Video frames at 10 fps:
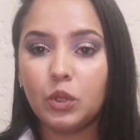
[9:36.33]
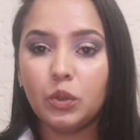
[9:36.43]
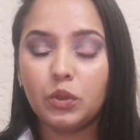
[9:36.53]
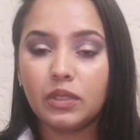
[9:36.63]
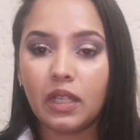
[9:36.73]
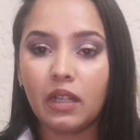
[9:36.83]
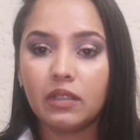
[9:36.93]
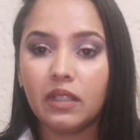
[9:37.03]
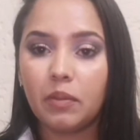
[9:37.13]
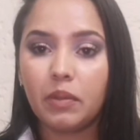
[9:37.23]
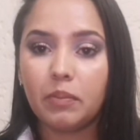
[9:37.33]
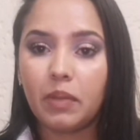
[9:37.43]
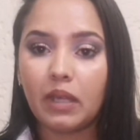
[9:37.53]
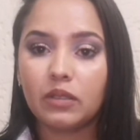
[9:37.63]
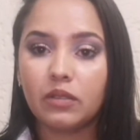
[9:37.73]
do sell them in
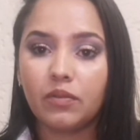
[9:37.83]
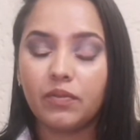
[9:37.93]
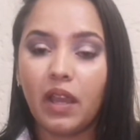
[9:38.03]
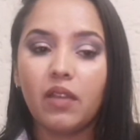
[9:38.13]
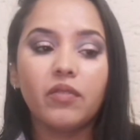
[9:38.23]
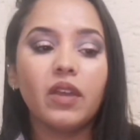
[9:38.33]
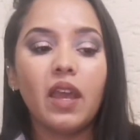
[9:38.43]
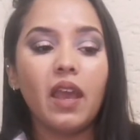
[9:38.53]
packs of 5,